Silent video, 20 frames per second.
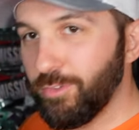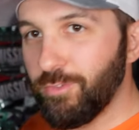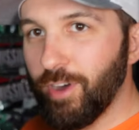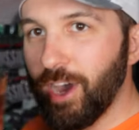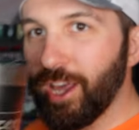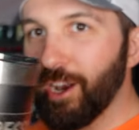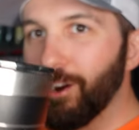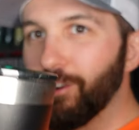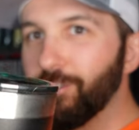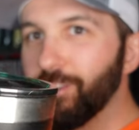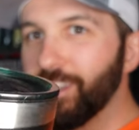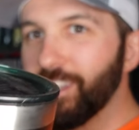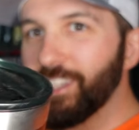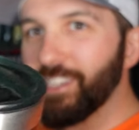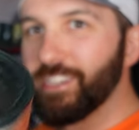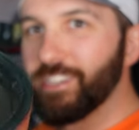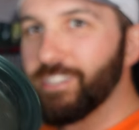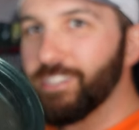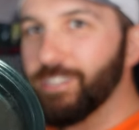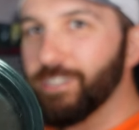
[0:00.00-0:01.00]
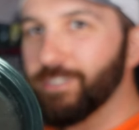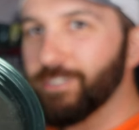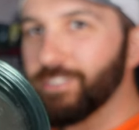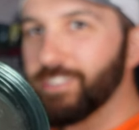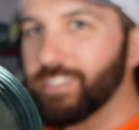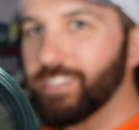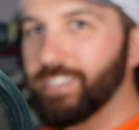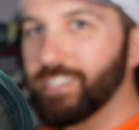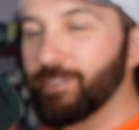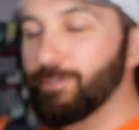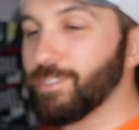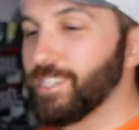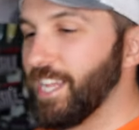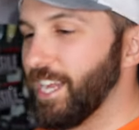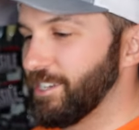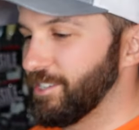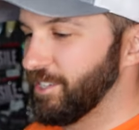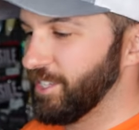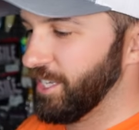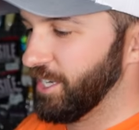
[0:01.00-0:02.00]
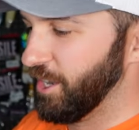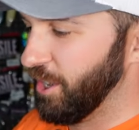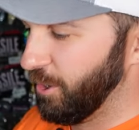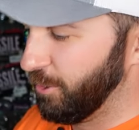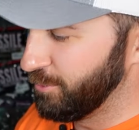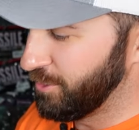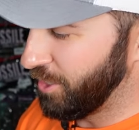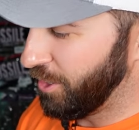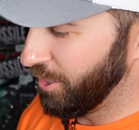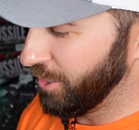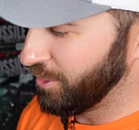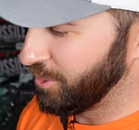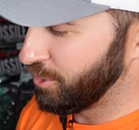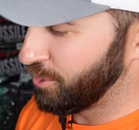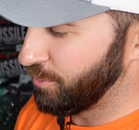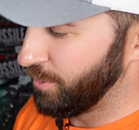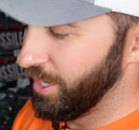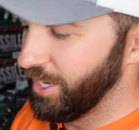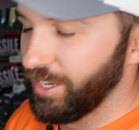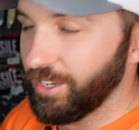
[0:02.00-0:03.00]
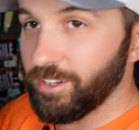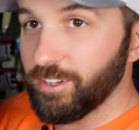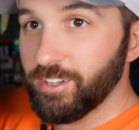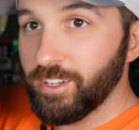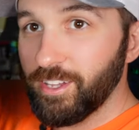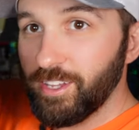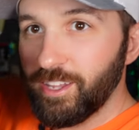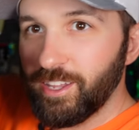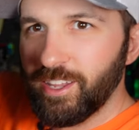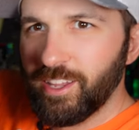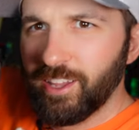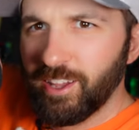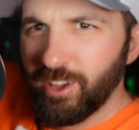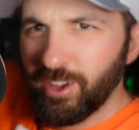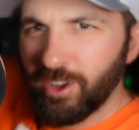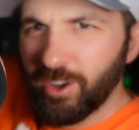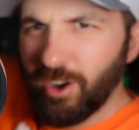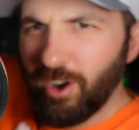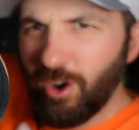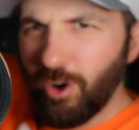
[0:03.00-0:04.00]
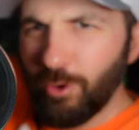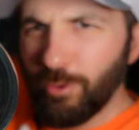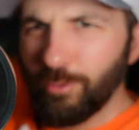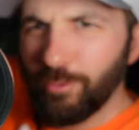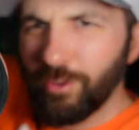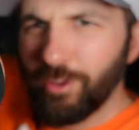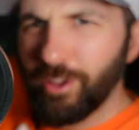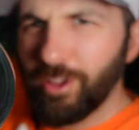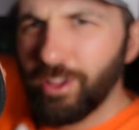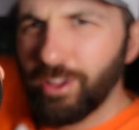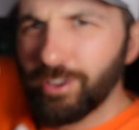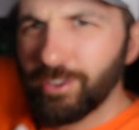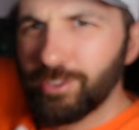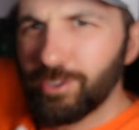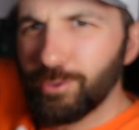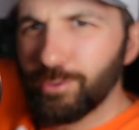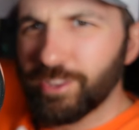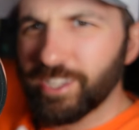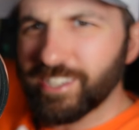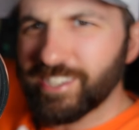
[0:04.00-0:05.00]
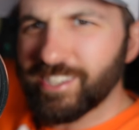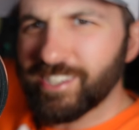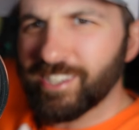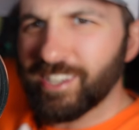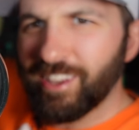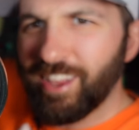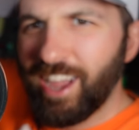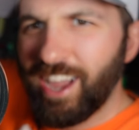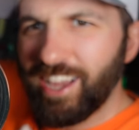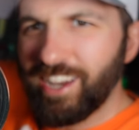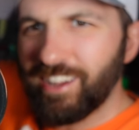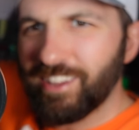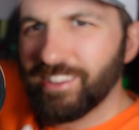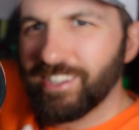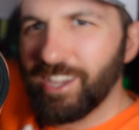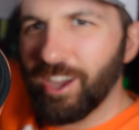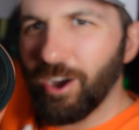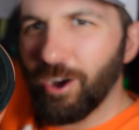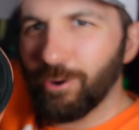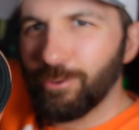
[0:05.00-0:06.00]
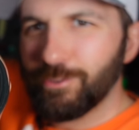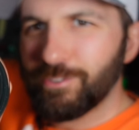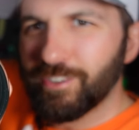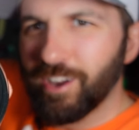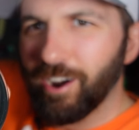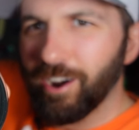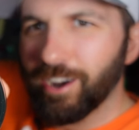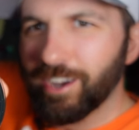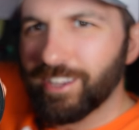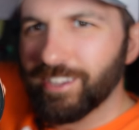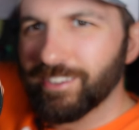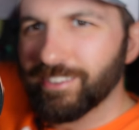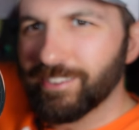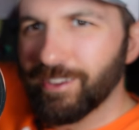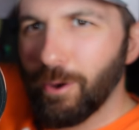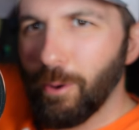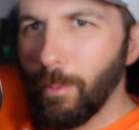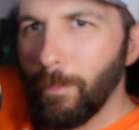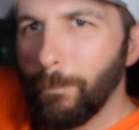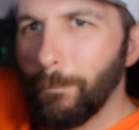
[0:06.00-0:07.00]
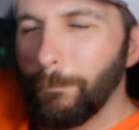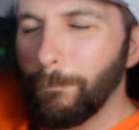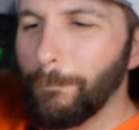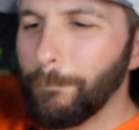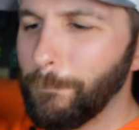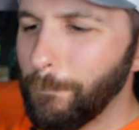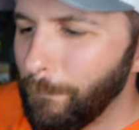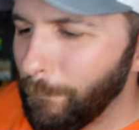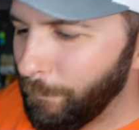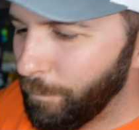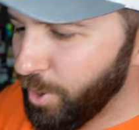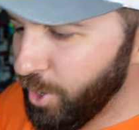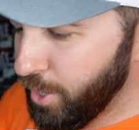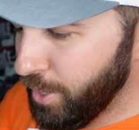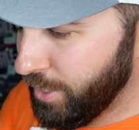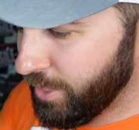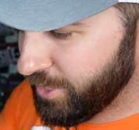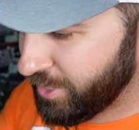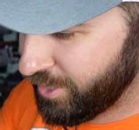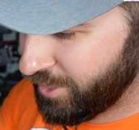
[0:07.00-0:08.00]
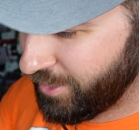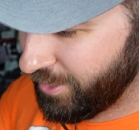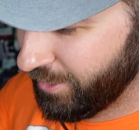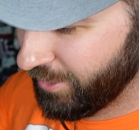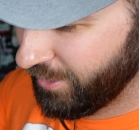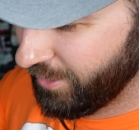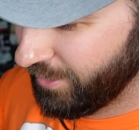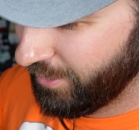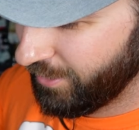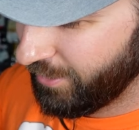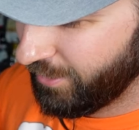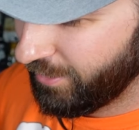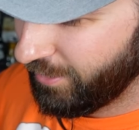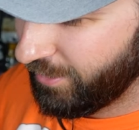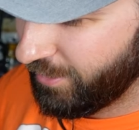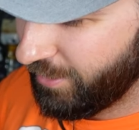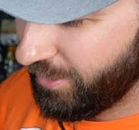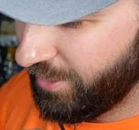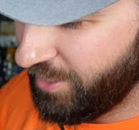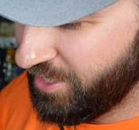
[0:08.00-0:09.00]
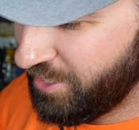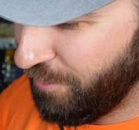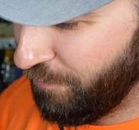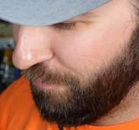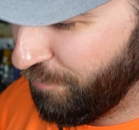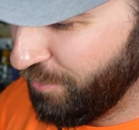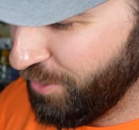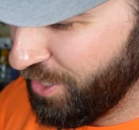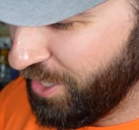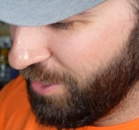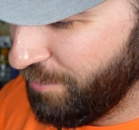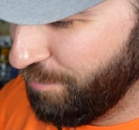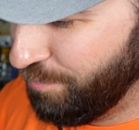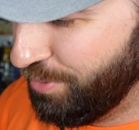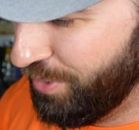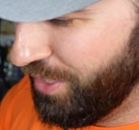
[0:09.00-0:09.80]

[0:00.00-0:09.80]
fight over these two. So this one's actually an Ozark Trail. Oh, dude, the slide on the Ozark is a beast. That's a freaking